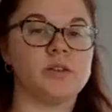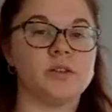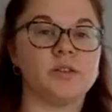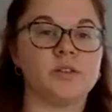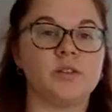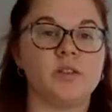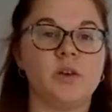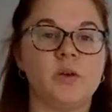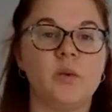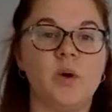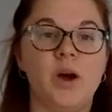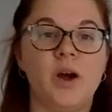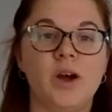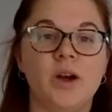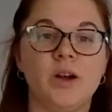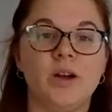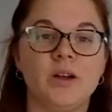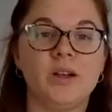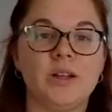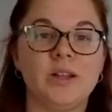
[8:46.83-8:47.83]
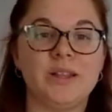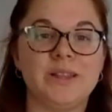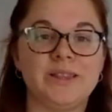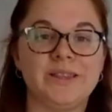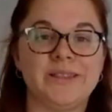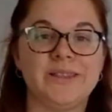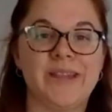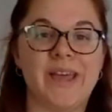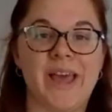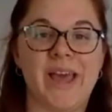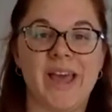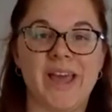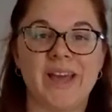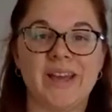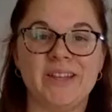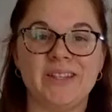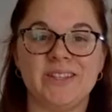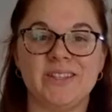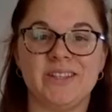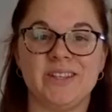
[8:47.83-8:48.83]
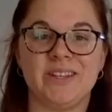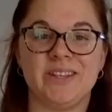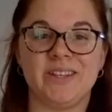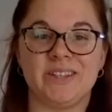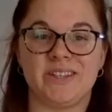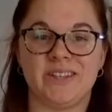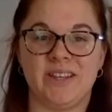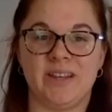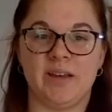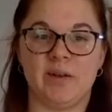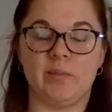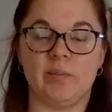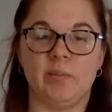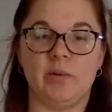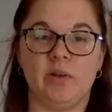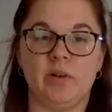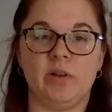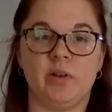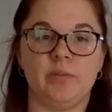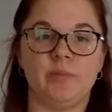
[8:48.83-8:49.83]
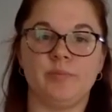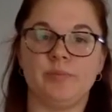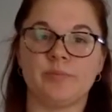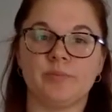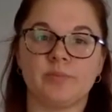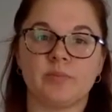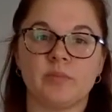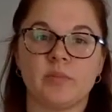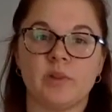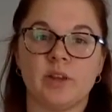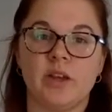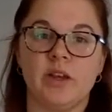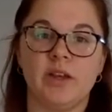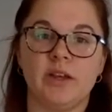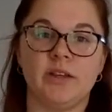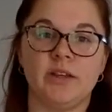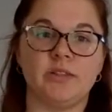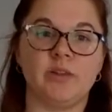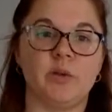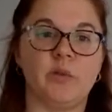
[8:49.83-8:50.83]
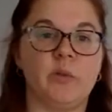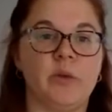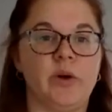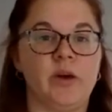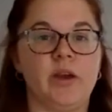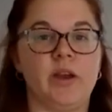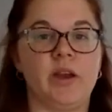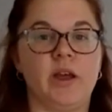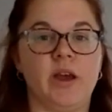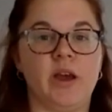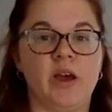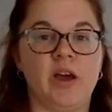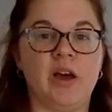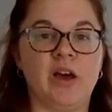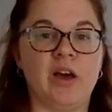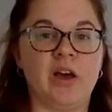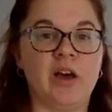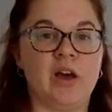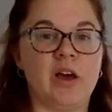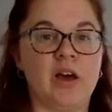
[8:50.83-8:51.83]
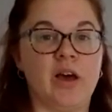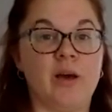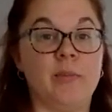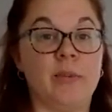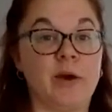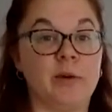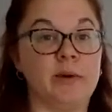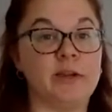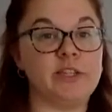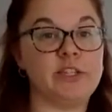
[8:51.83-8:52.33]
So our last example is one about my